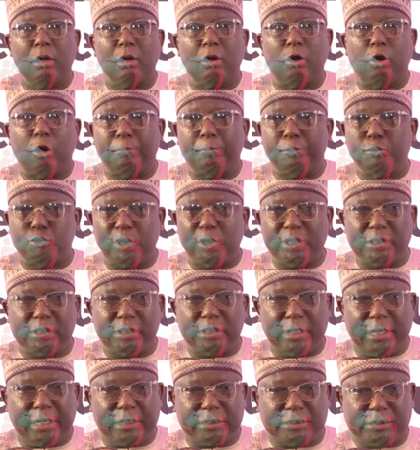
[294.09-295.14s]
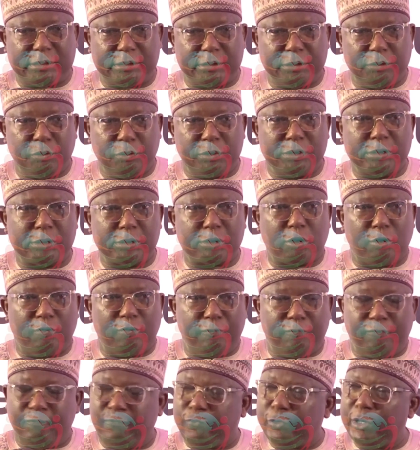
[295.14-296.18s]
COP28, which is
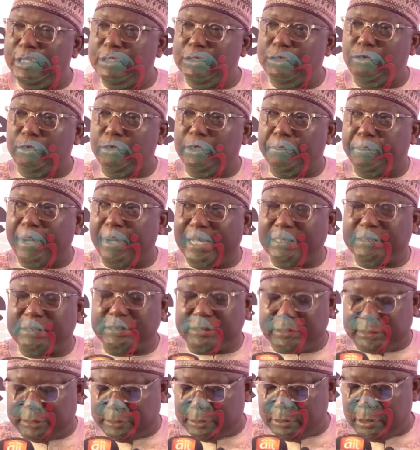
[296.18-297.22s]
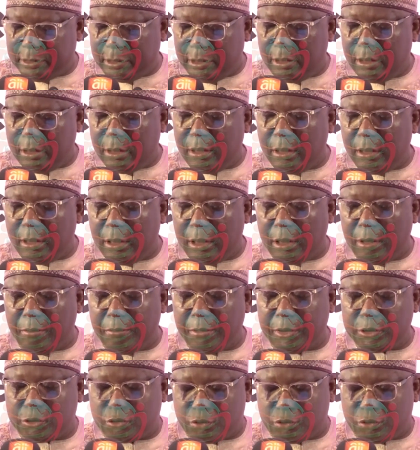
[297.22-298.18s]
Conference to the Parties number